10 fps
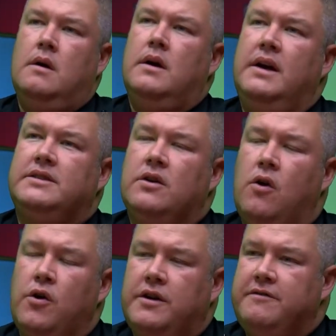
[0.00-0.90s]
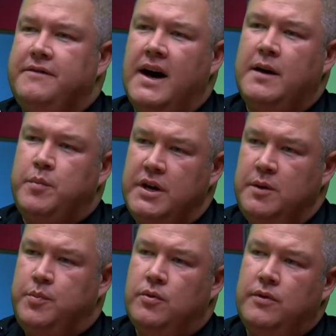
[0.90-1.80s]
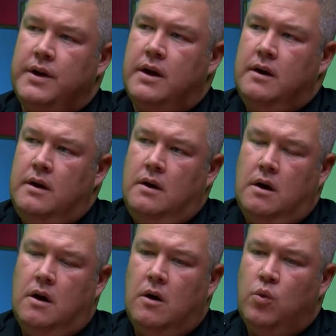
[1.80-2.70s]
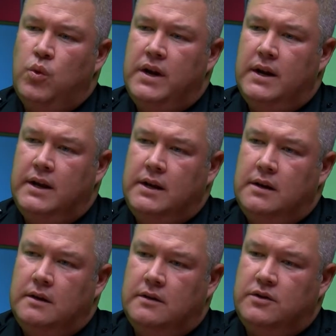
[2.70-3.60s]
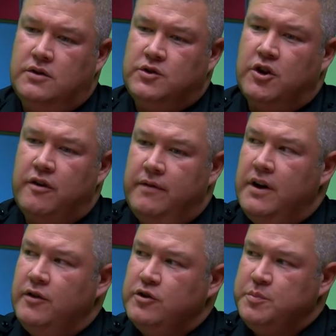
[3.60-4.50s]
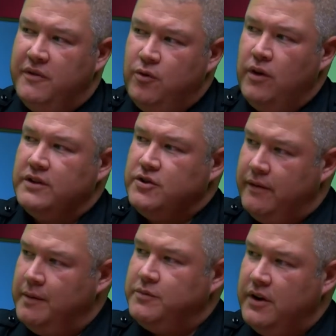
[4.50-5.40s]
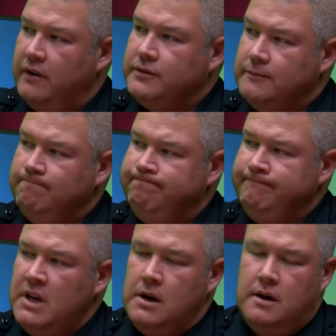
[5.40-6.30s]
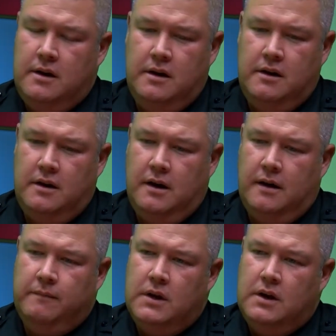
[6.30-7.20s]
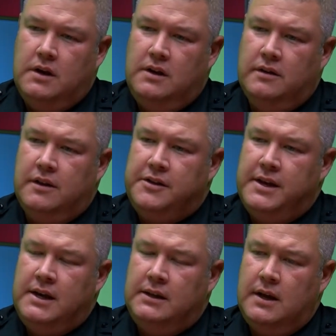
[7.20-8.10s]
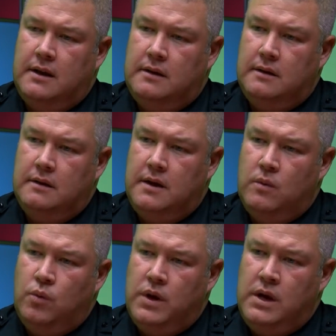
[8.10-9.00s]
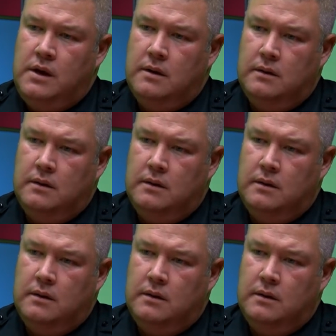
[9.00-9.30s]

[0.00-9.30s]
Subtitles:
It's hard to find people that are willing to serve others before they serve themselves. And the thing that we